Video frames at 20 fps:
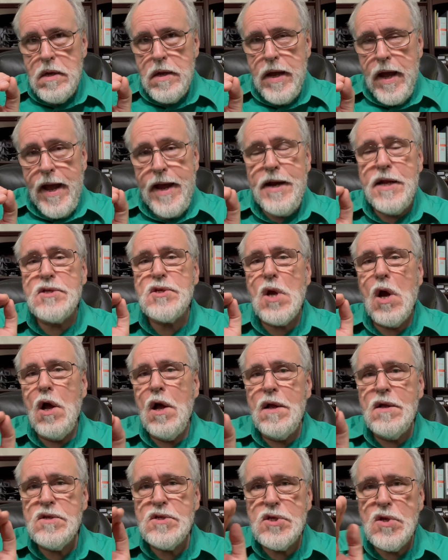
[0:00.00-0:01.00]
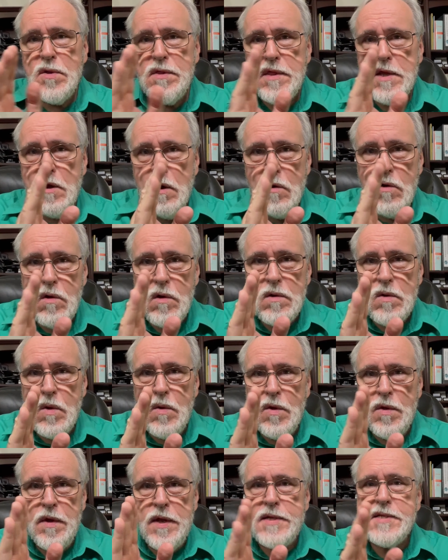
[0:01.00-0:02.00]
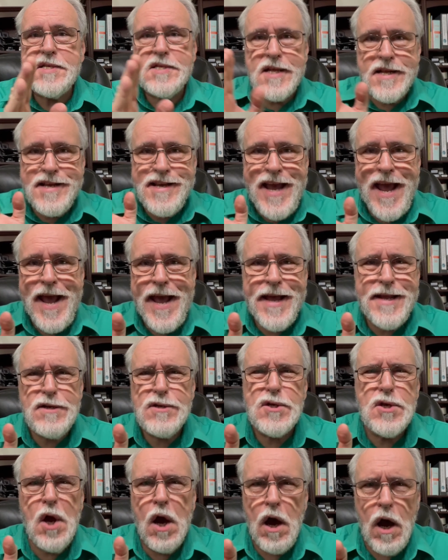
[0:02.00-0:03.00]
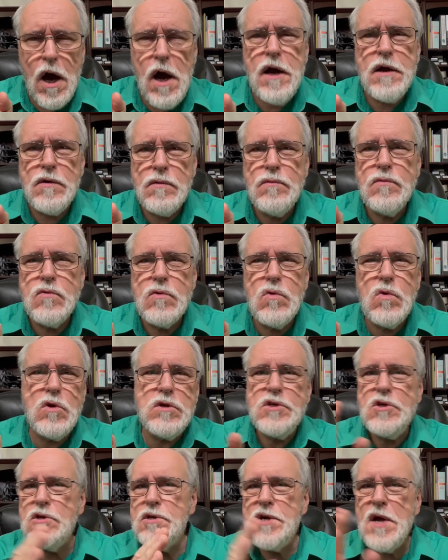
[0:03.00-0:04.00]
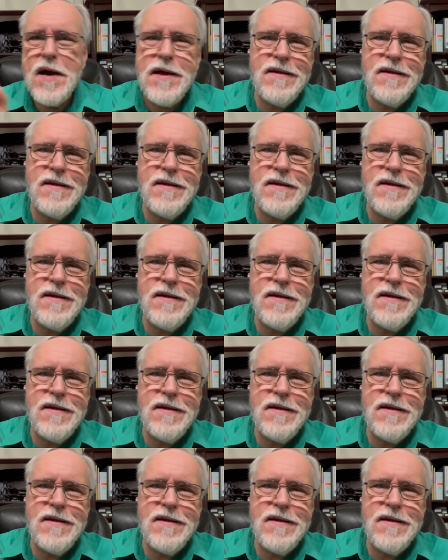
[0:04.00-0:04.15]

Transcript: And it's also it's the can't talk rule. You're not